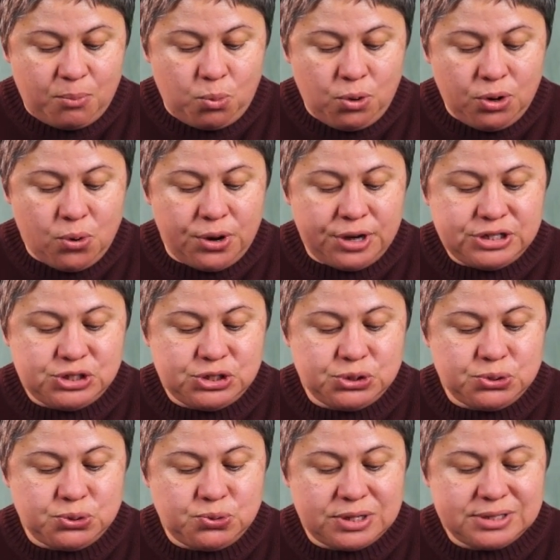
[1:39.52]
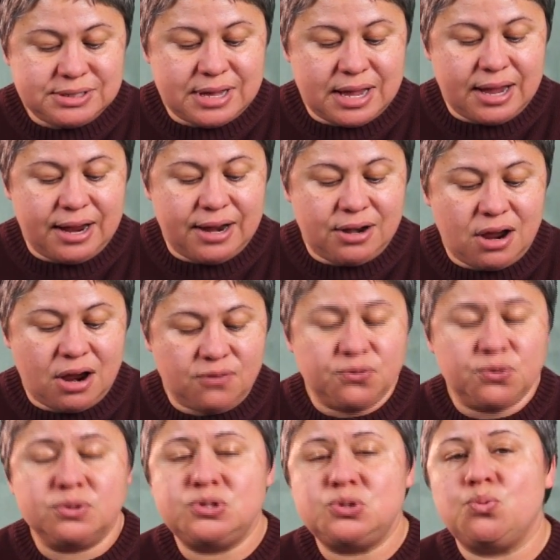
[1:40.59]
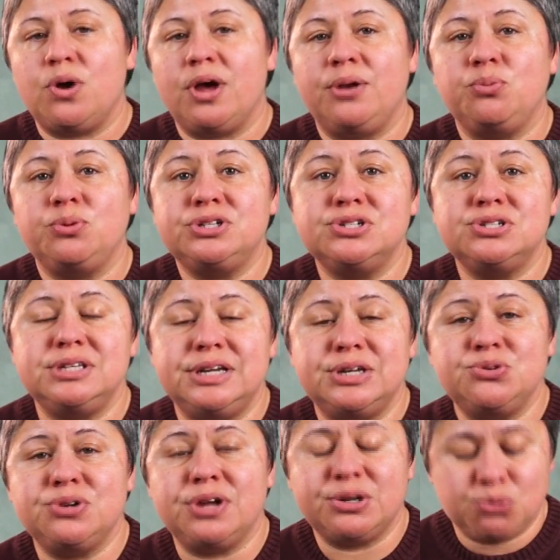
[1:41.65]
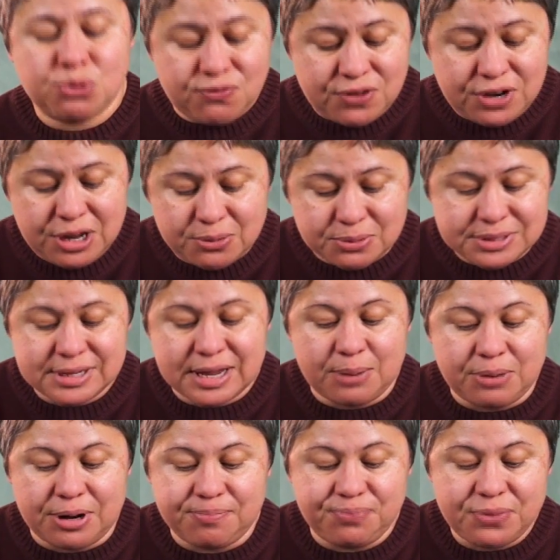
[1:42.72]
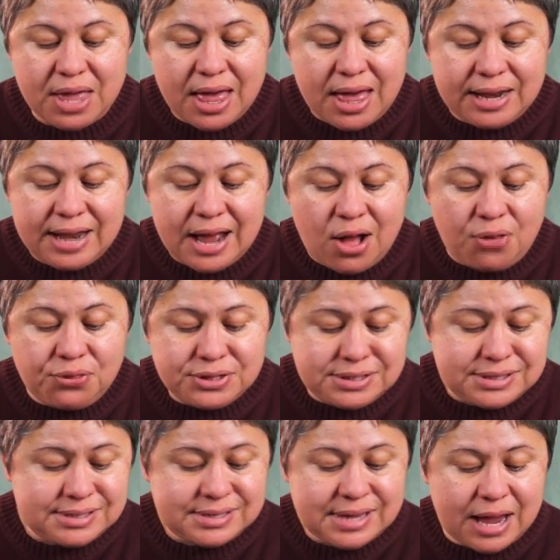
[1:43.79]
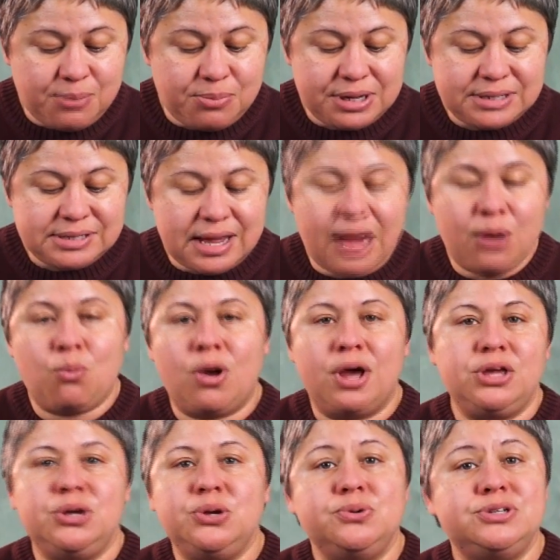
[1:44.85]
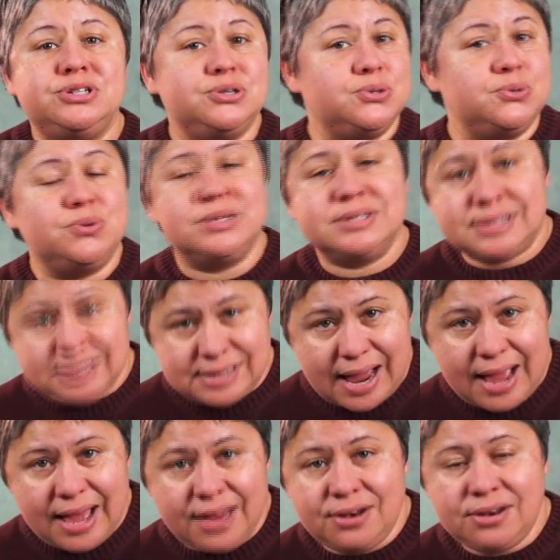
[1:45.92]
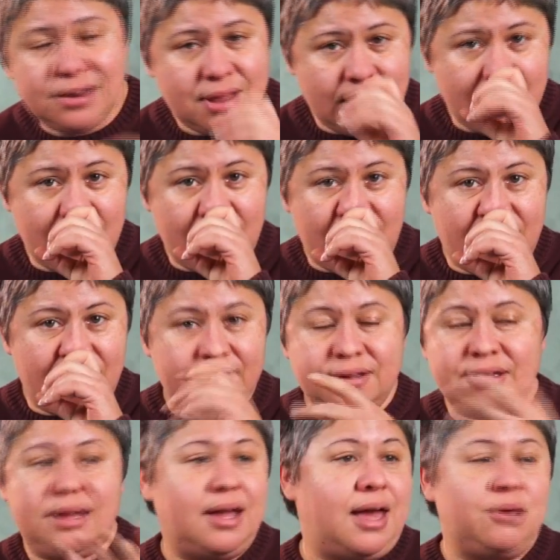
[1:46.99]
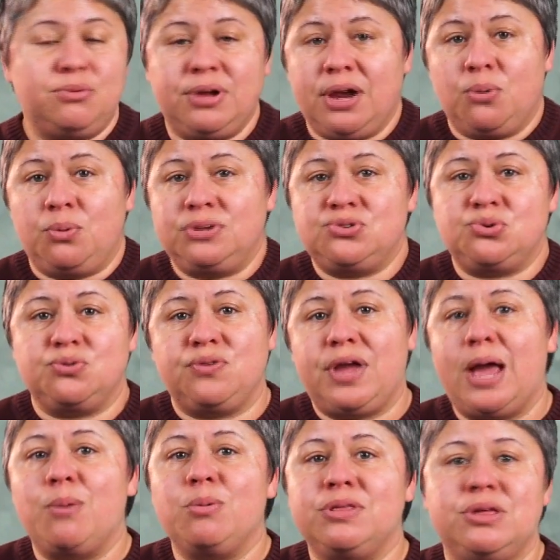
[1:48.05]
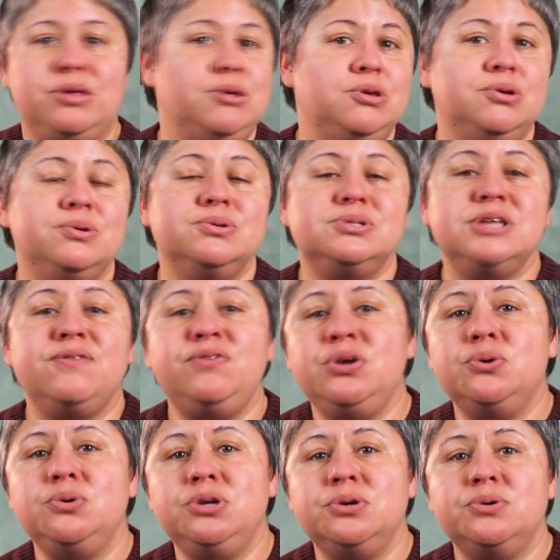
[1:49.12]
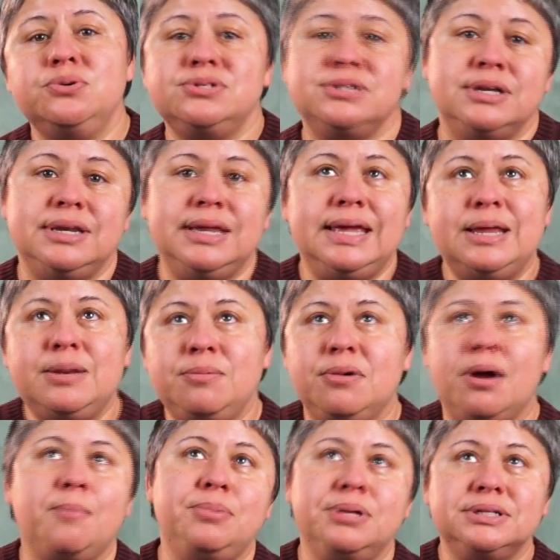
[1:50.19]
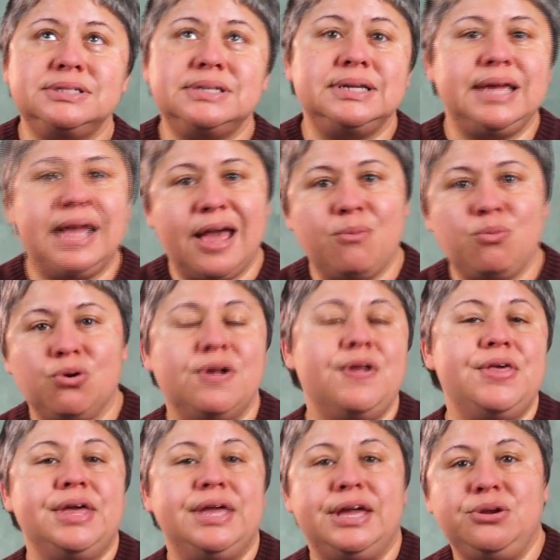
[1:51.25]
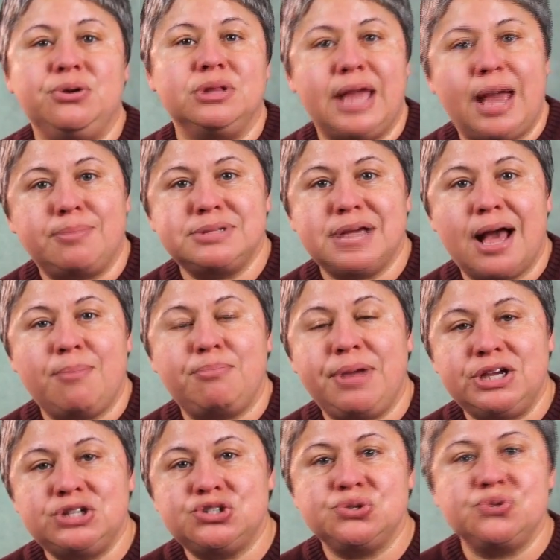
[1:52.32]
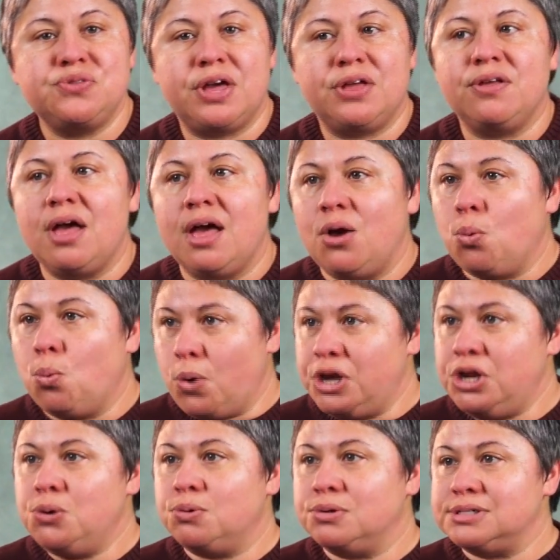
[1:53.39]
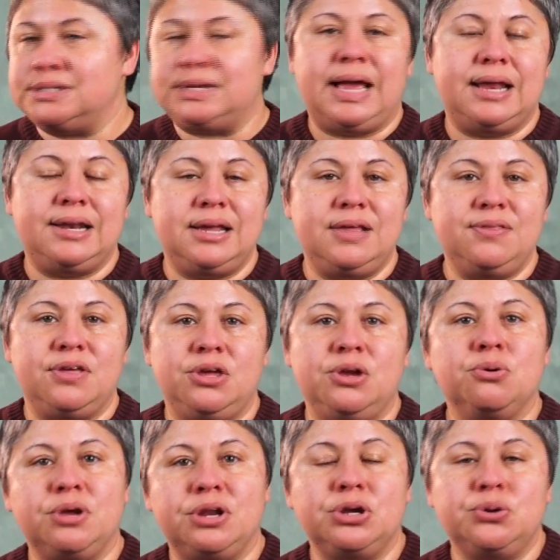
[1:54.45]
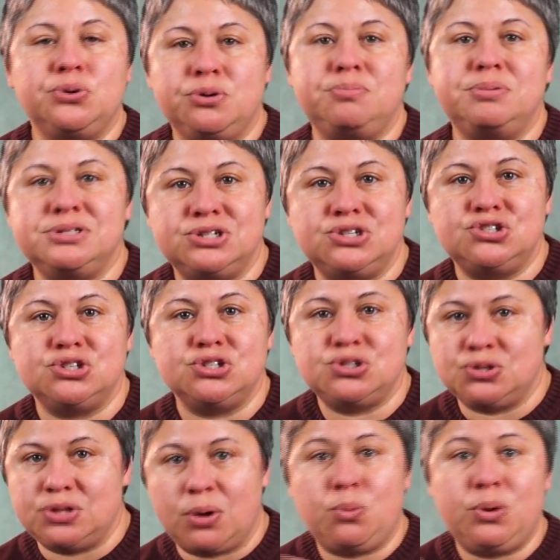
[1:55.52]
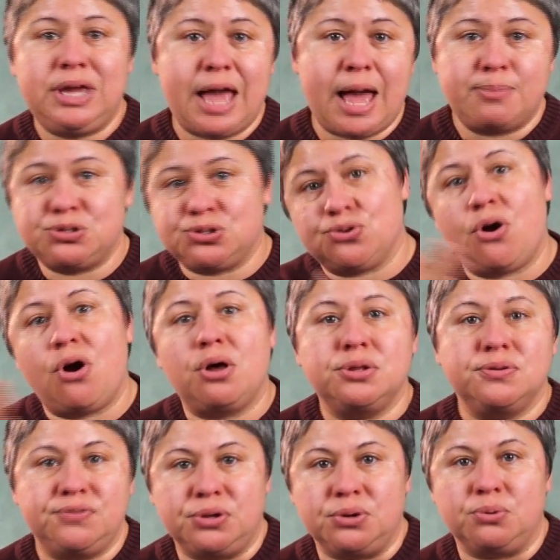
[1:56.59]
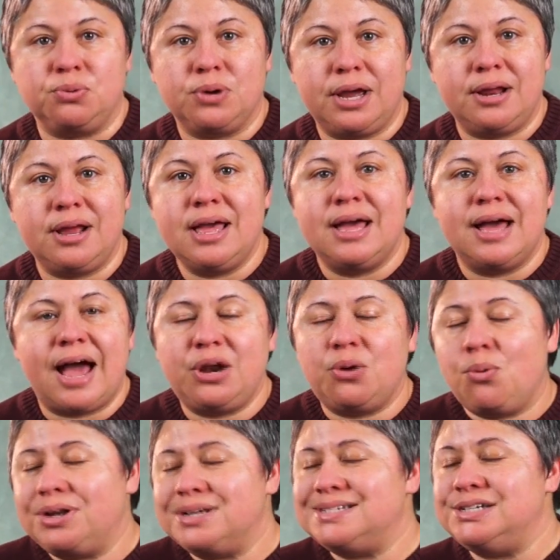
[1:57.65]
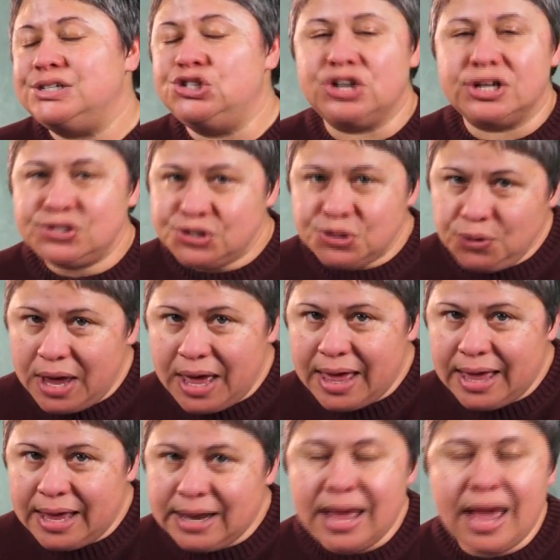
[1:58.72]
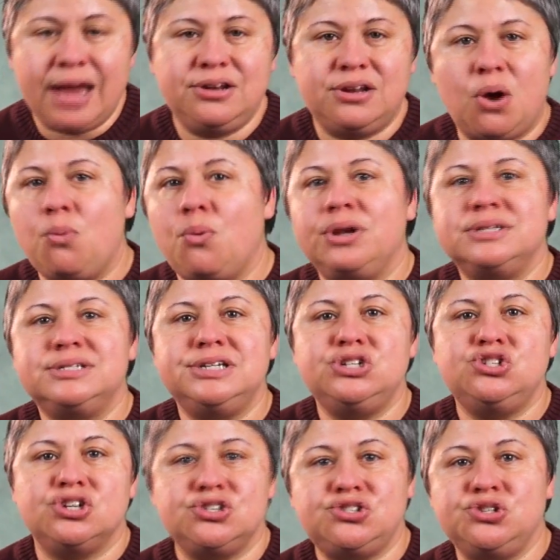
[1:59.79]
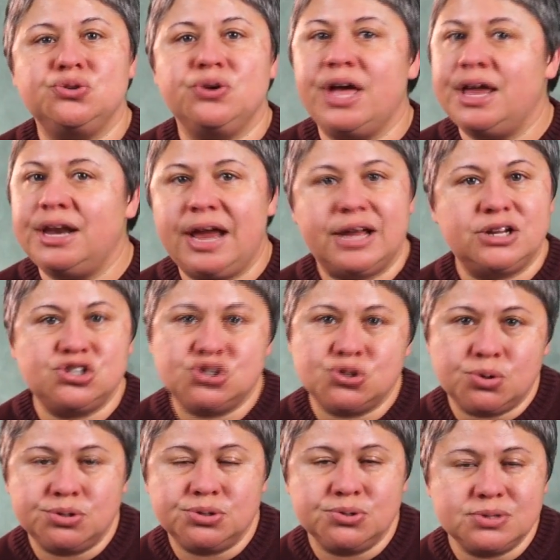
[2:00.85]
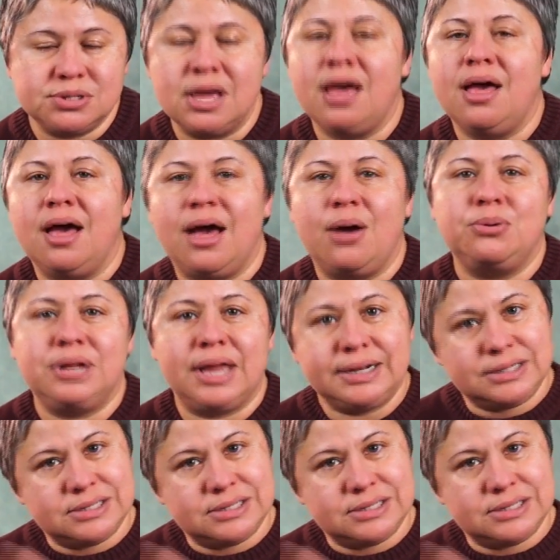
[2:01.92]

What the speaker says: we're going to assign our first one, which is the introductory video assignment. Now, this assignment, I want you to stand. I don't care what sort of camera that you use. If you use a built-in camera in your laptop, make sure that when you are standing that you're in a good position so that we capture all of you, right? I don't want to see just your head. I don't want to see just your head and shoulders. I would like